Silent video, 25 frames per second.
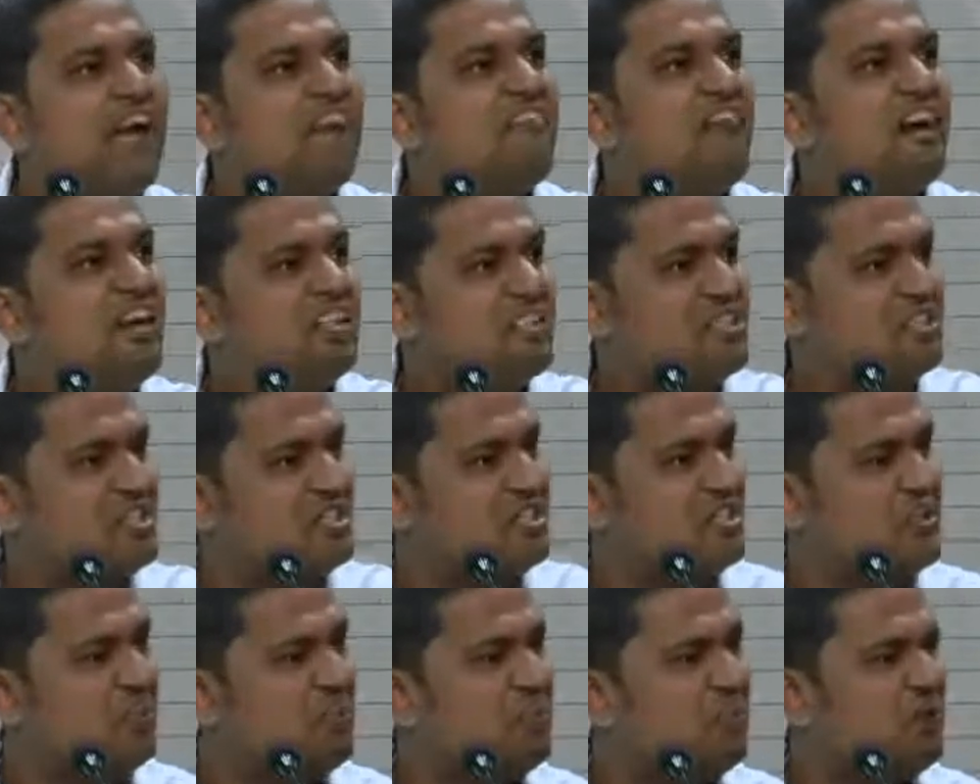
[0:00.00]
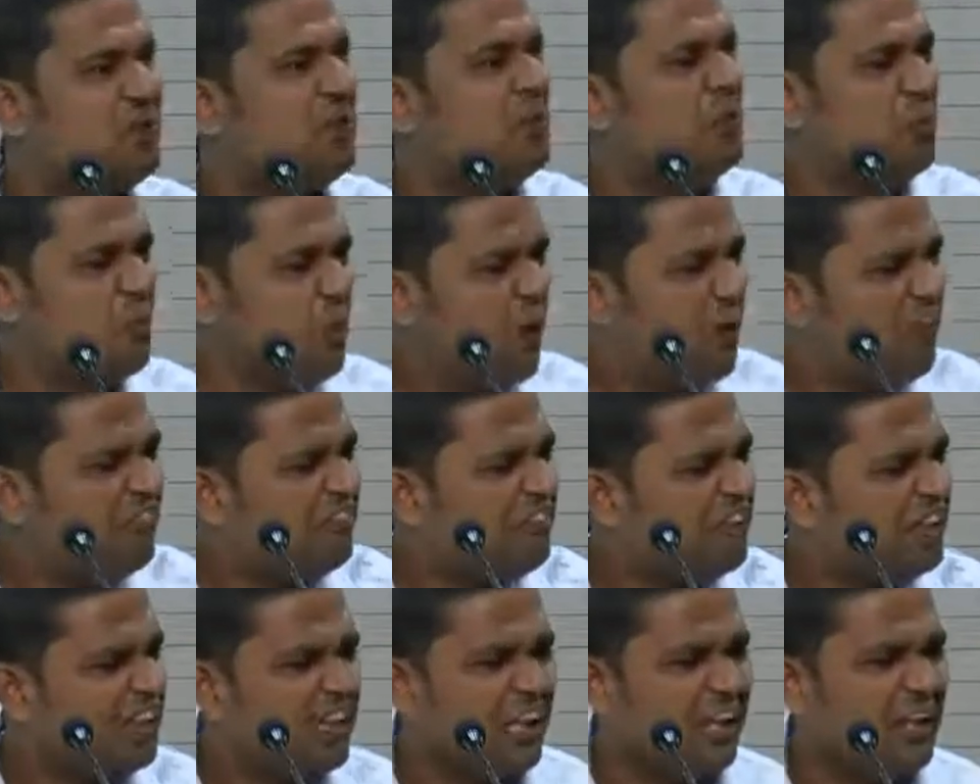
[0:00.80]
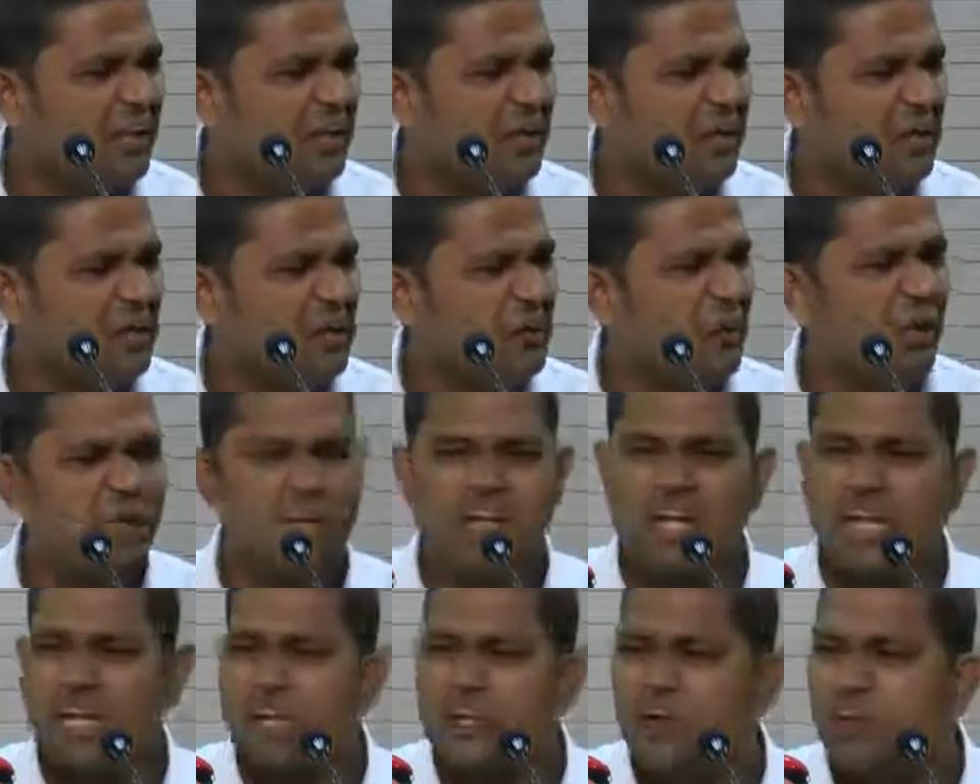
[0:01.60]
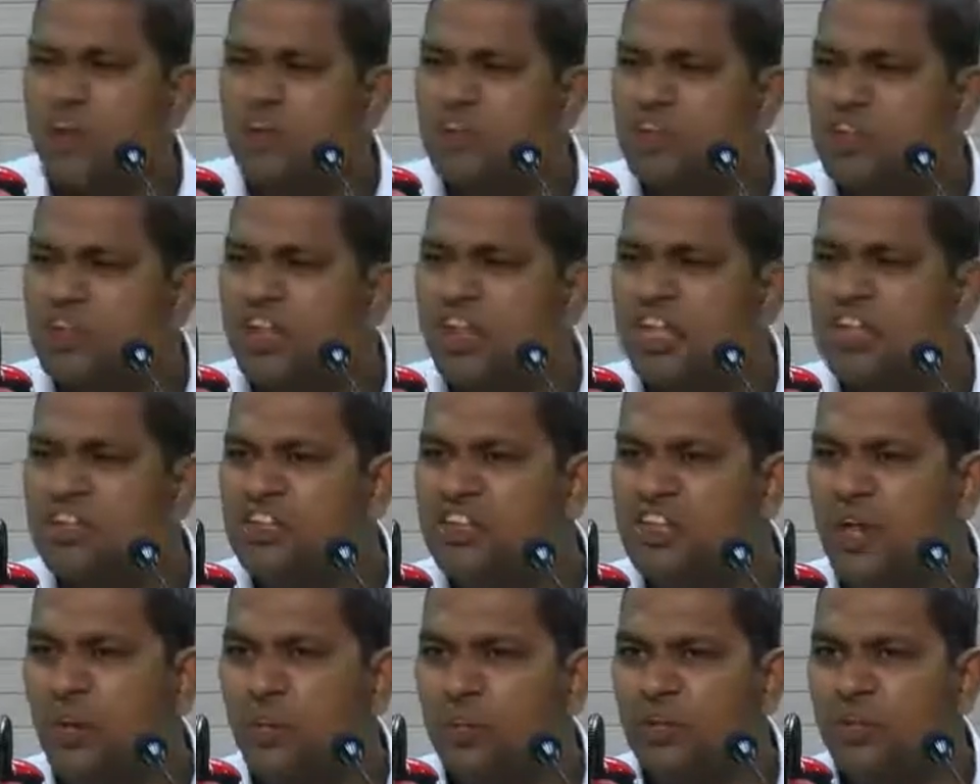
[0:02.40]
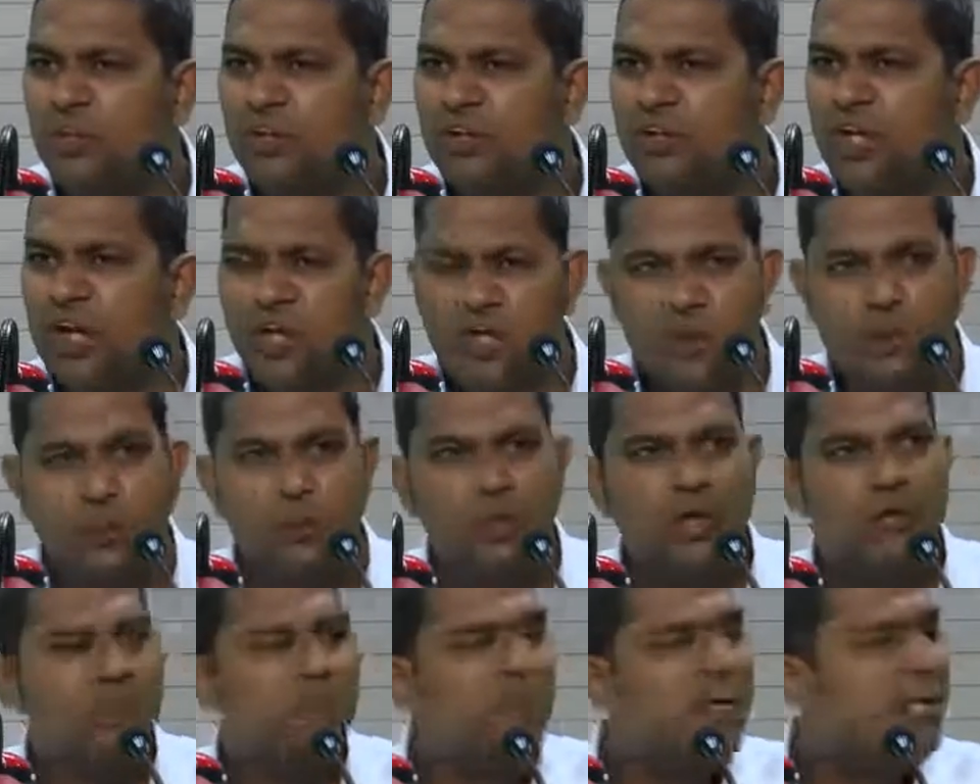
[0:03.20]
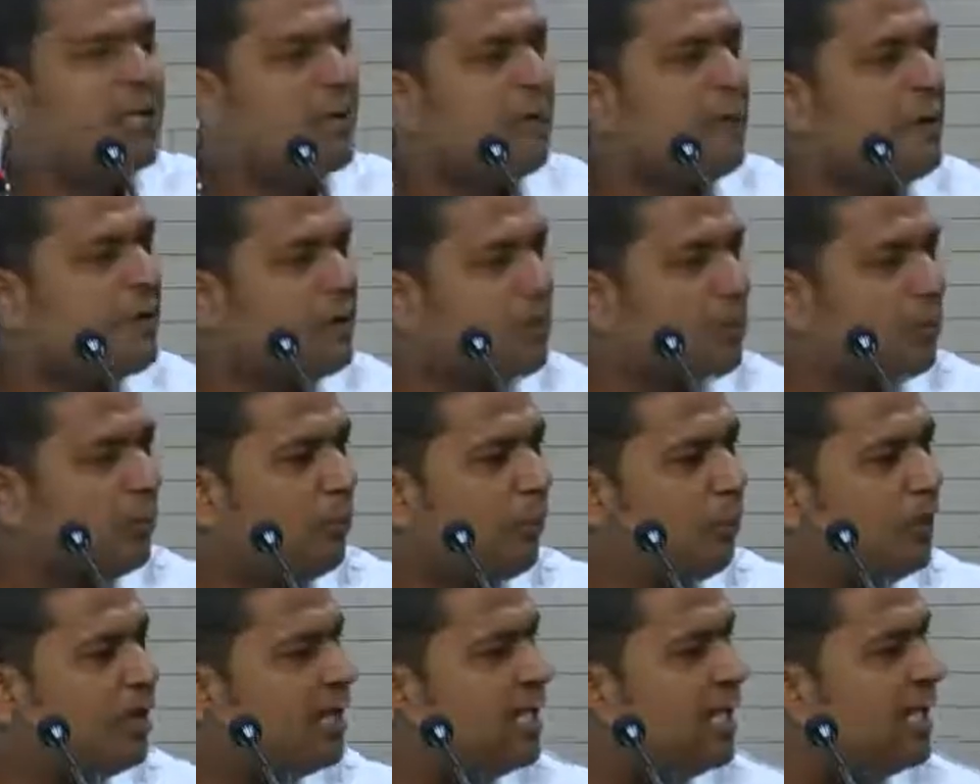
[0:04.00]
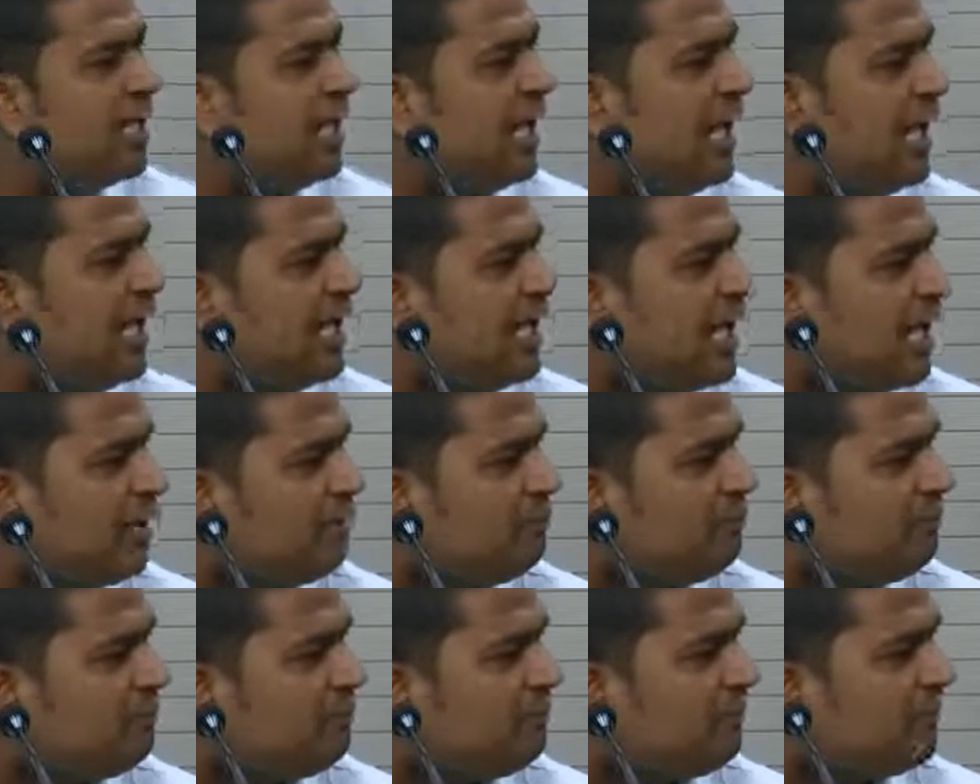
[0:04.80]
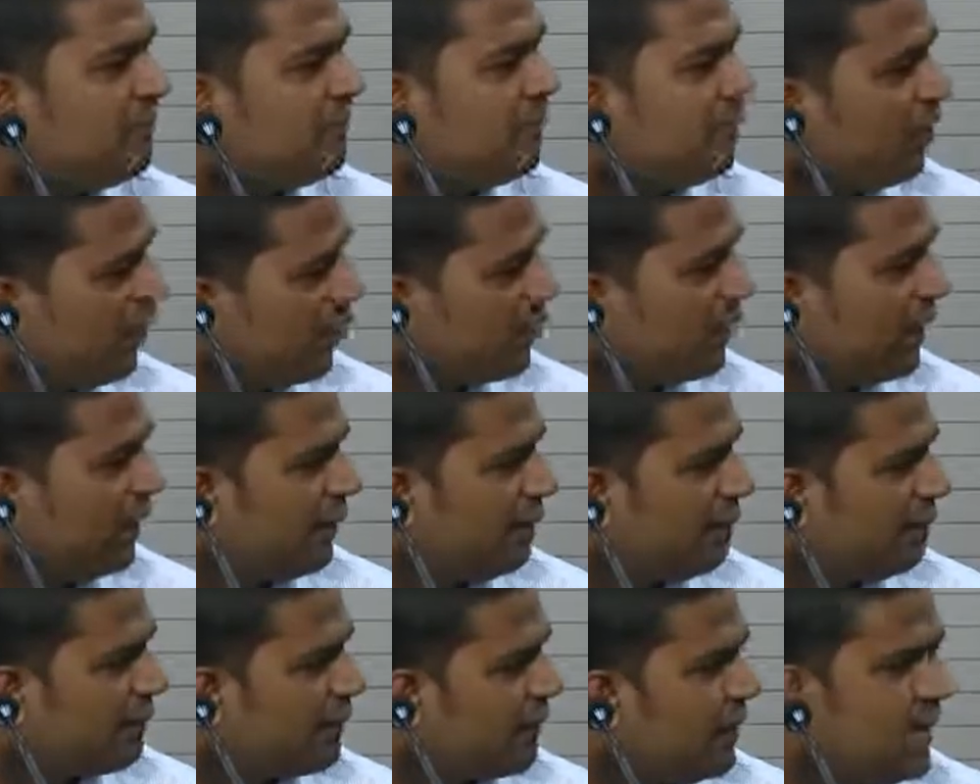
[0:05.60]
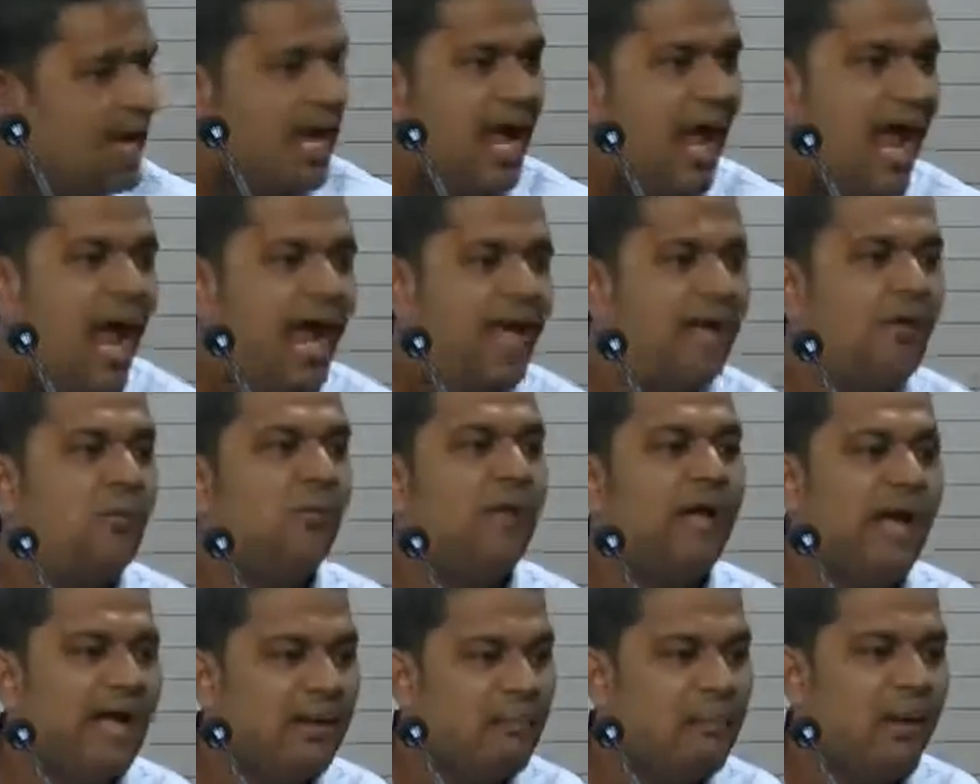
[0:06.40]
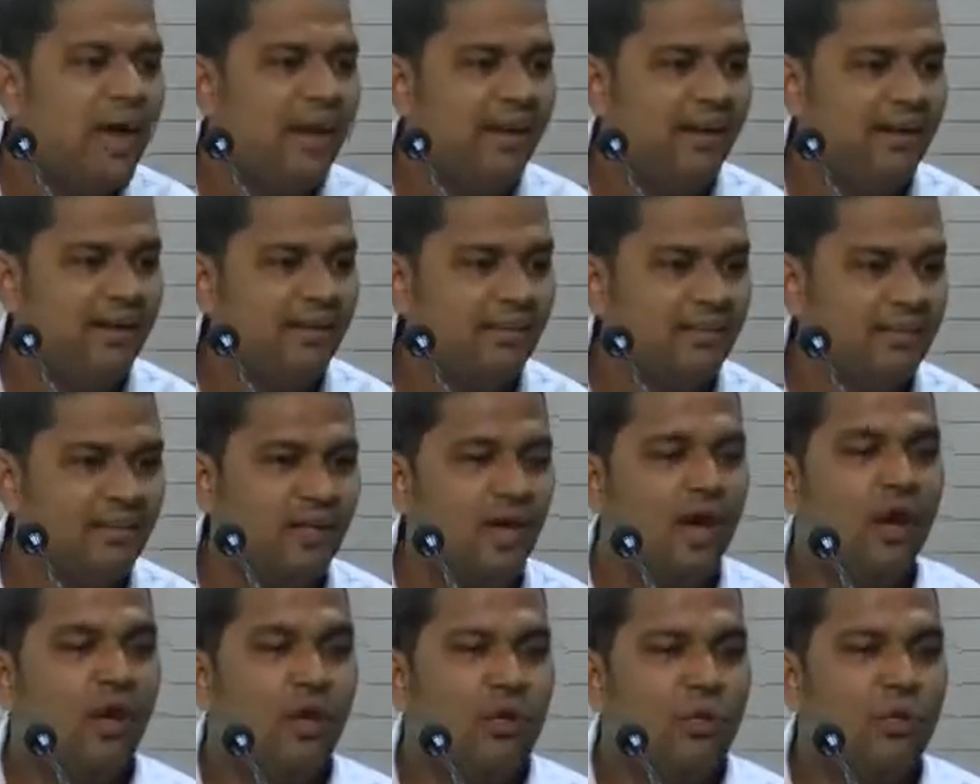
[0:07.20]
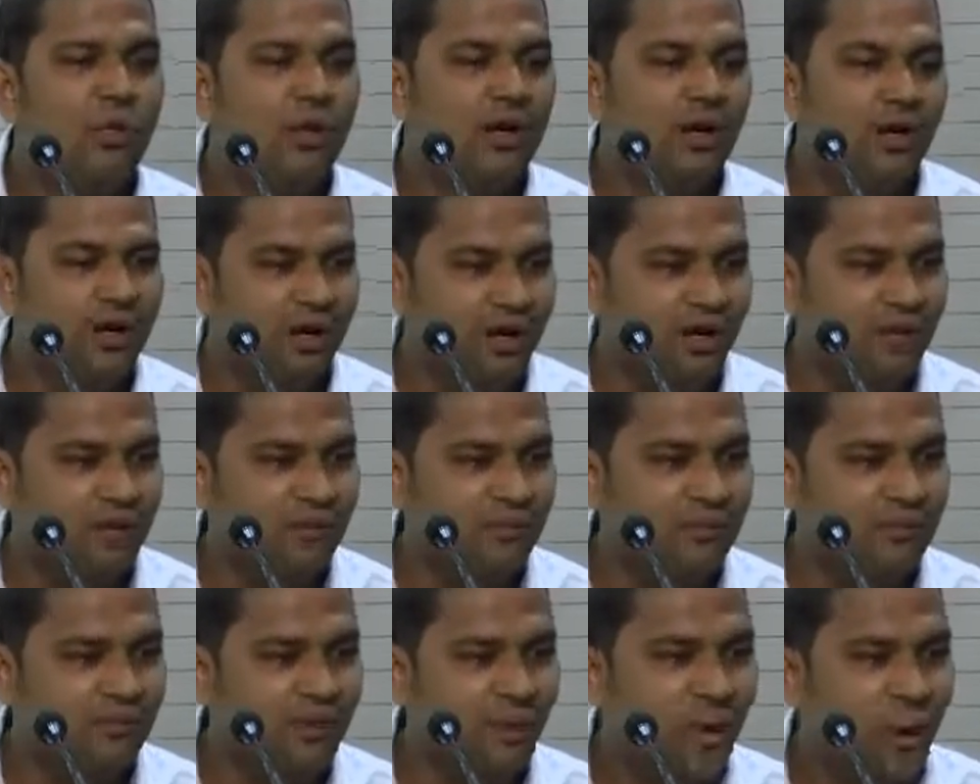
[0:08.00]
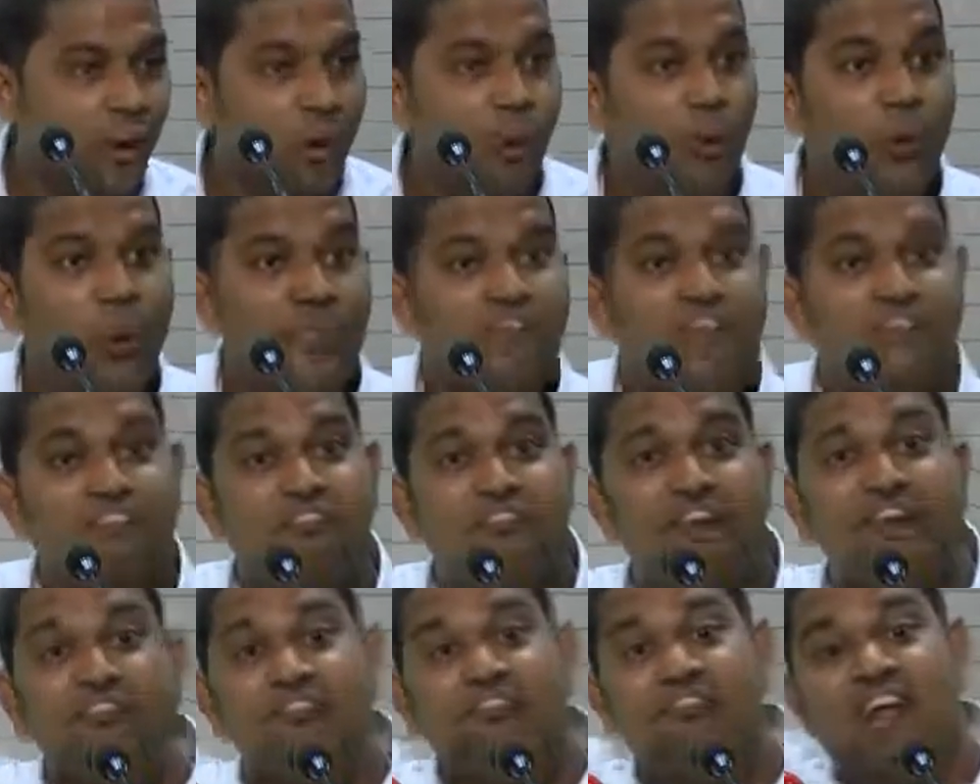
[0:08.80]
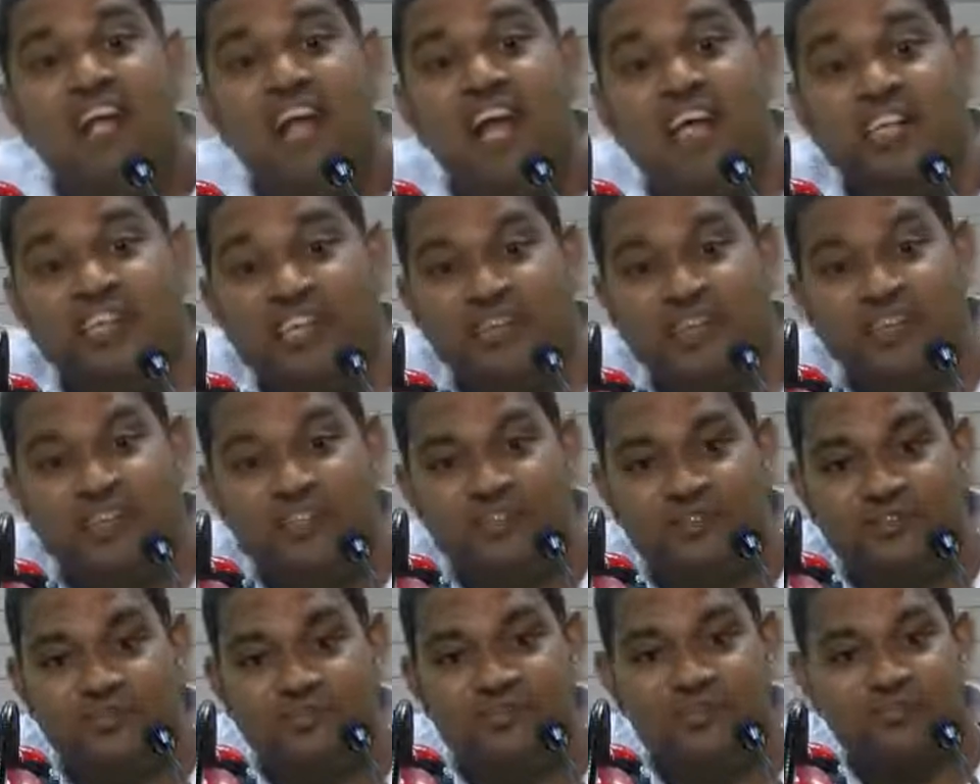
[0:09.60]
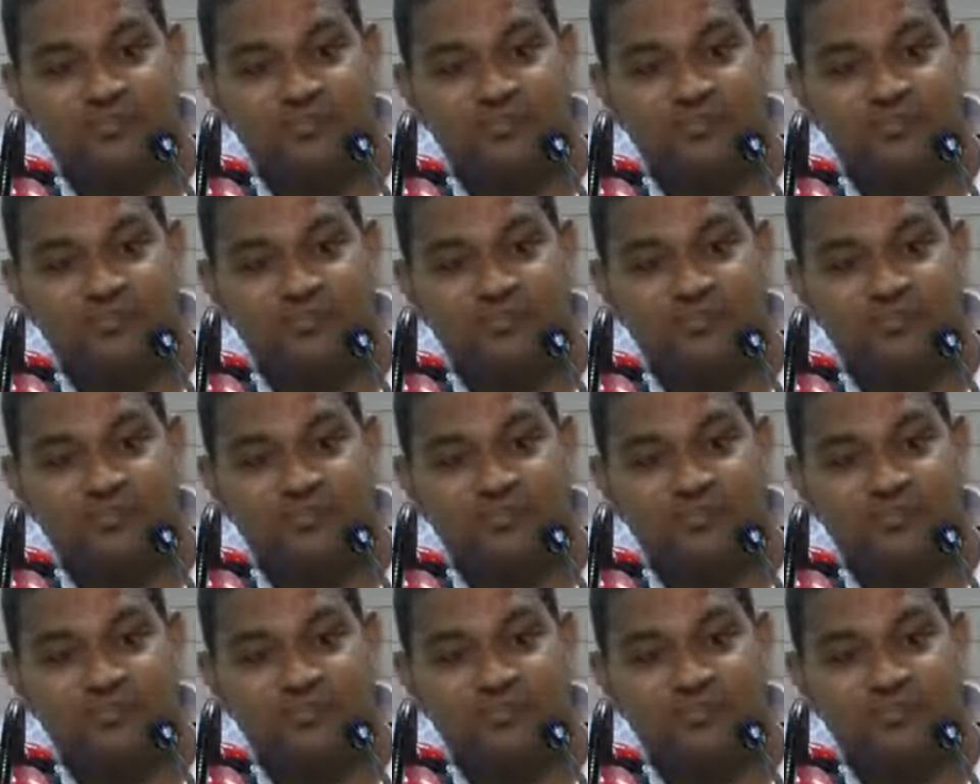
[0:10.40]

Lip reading: advanced. You know everything. You are technologically sound. You live in a metropolitan area. Okay? And you get married to a girl who is from village